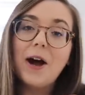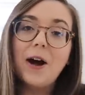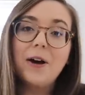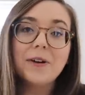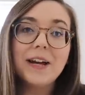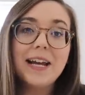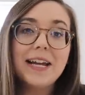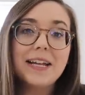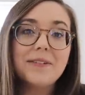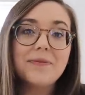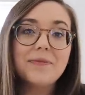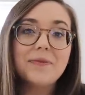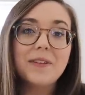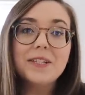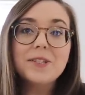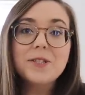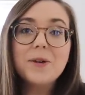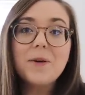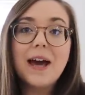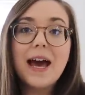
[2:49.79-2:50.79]
All right,
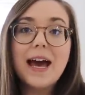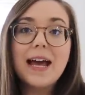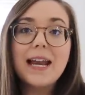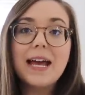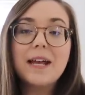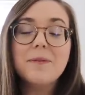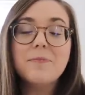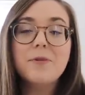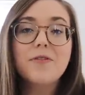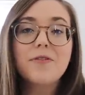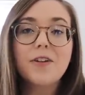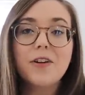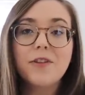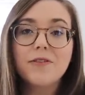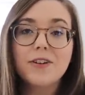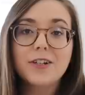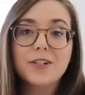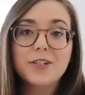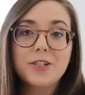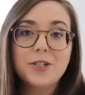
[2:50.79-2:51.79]
let's go ahead and move
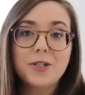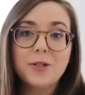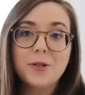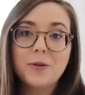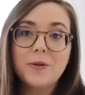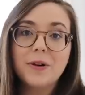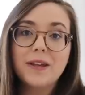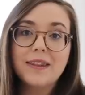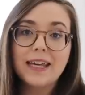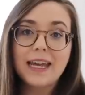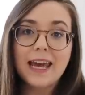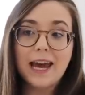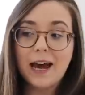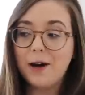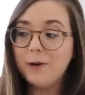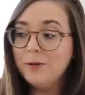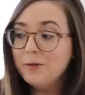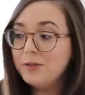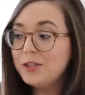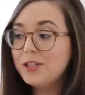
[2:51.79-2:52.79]
over to the
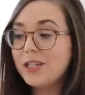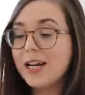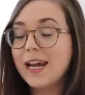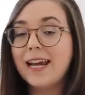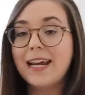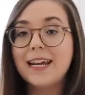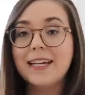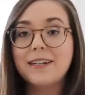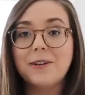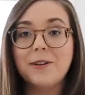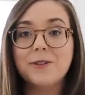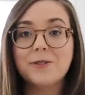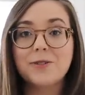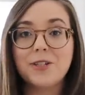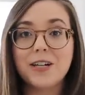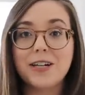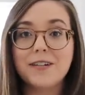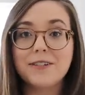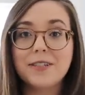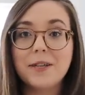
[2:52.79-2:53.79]
couch and I'll
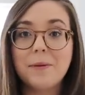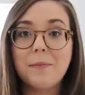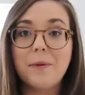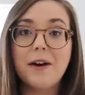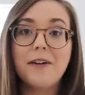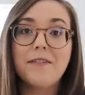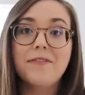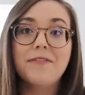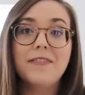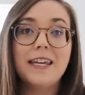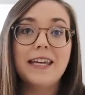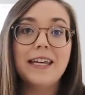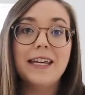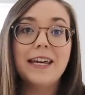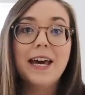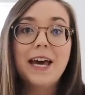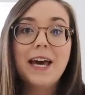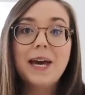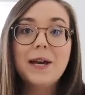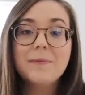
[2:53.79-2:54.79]
share some of the